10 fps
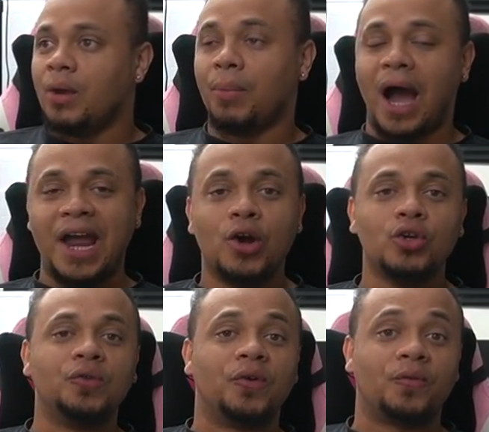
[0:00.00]
But I know
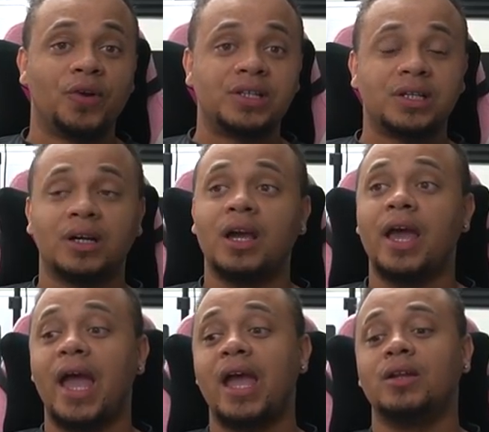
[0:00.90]
you for Frieza,
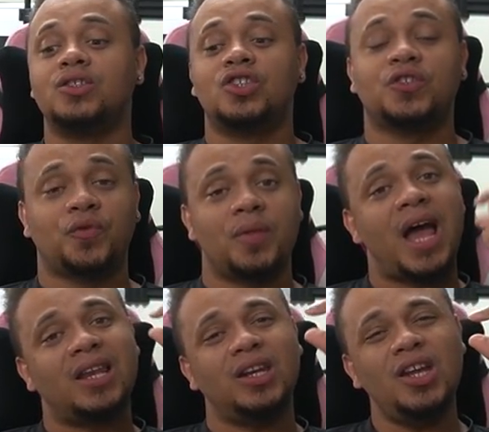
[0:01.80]
and just for
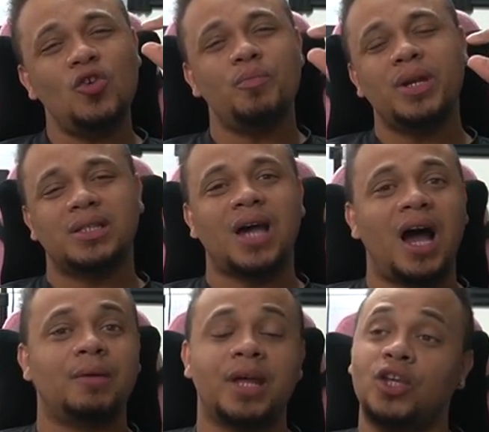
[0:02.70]
that little bit of
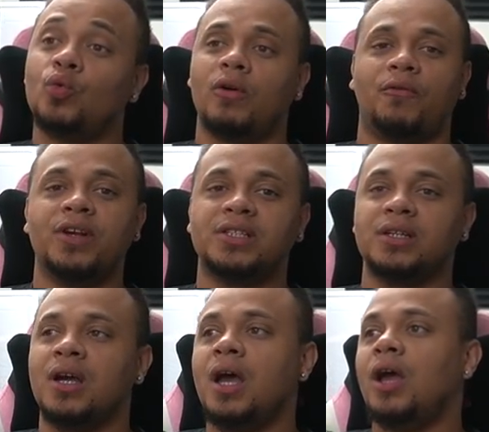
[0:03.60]
time that you were
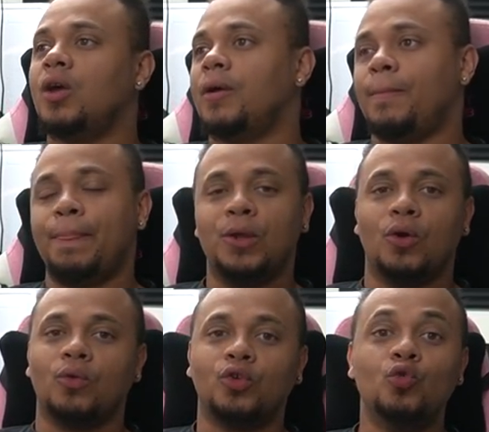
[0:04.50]
Frieza, you
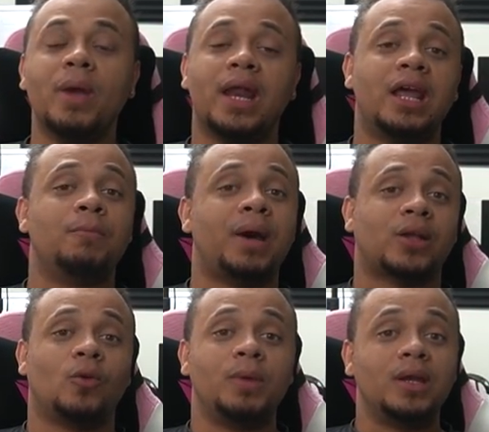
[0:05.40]
know, you made an
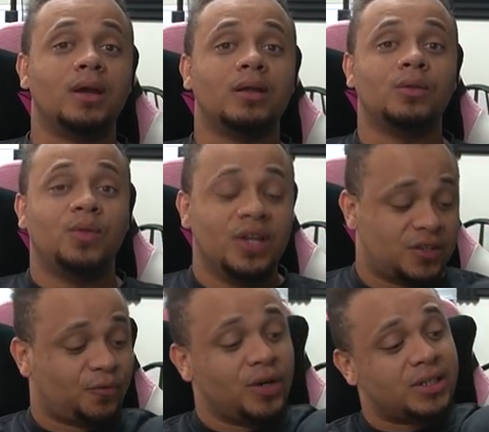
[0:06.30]
impact on me.
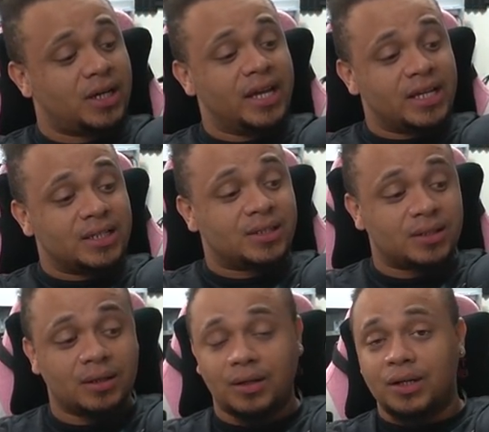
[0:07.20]
This Frieza is
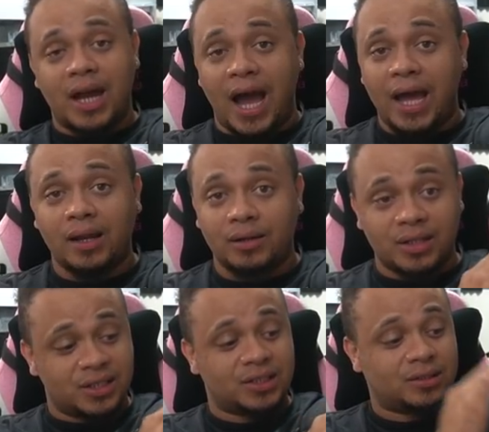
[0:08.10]
not,
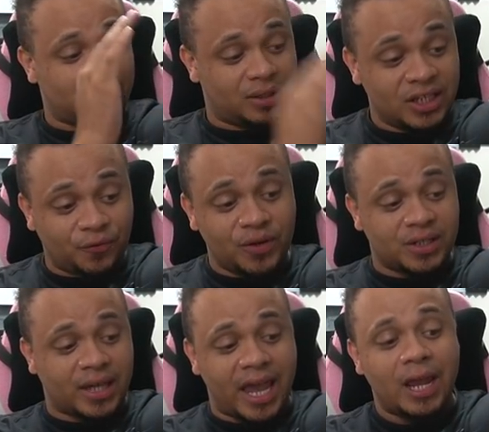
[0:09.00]
this
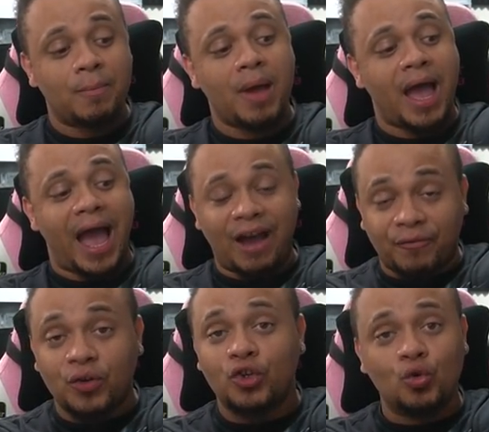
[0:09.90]
Frieza came
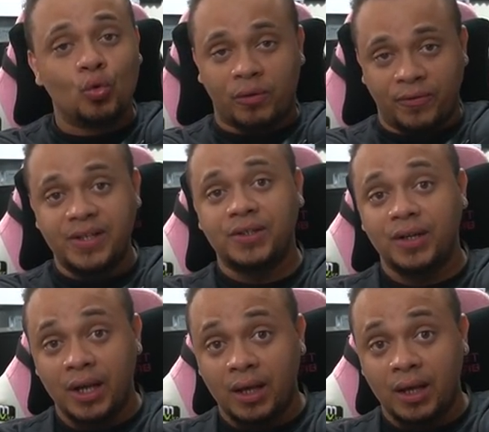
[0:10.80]
after you were Frieza.